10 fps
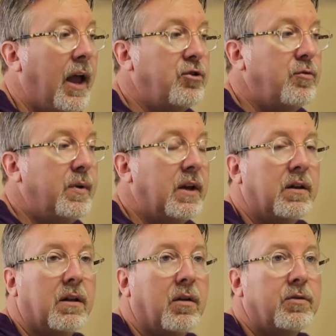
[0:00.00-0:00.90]
as you begin
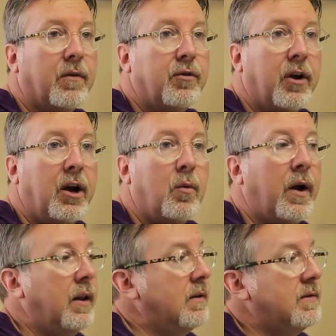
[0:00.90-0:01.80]
to close off your
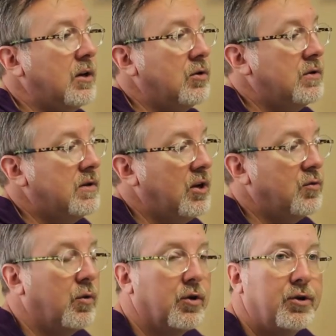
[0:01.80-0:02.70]
airway, and let's say you're in
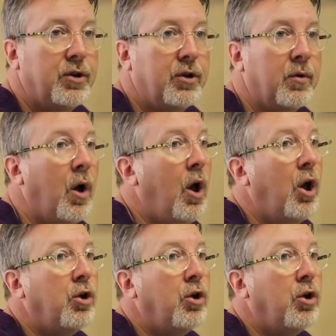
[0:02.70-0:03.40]
stage 1 or 2,